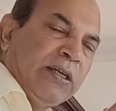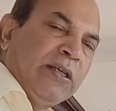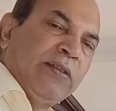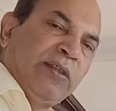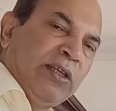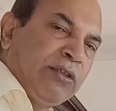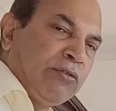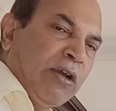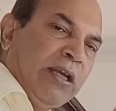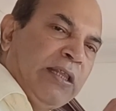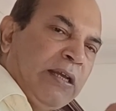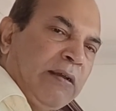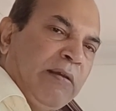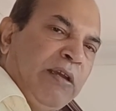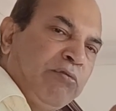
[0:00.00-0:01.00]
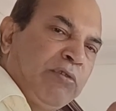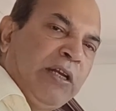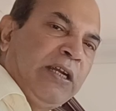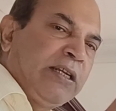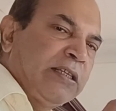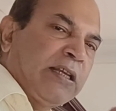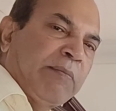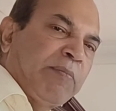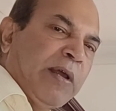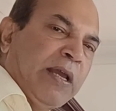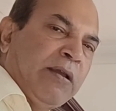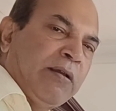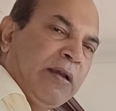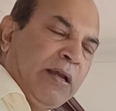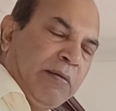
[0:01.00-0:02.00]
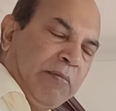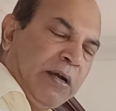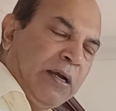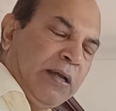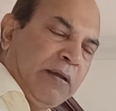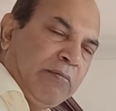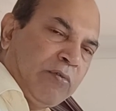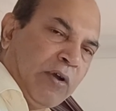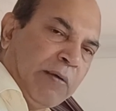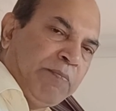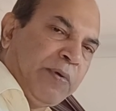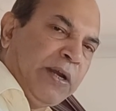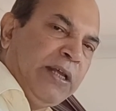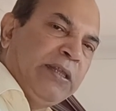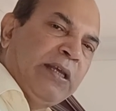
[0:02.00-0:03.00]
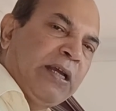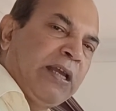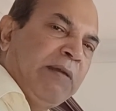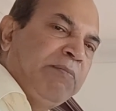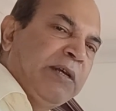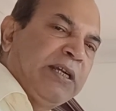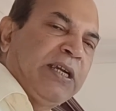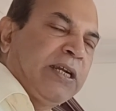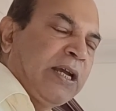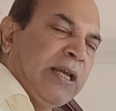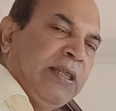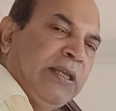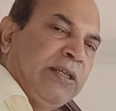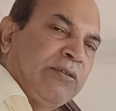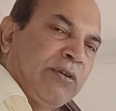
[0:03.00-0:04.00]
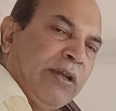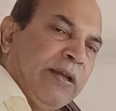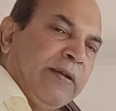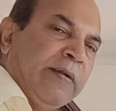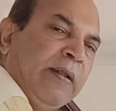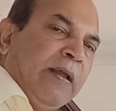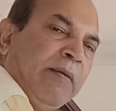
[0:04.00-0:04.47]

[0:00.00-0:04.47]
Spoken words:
This way the utility supply company they give the data in this way.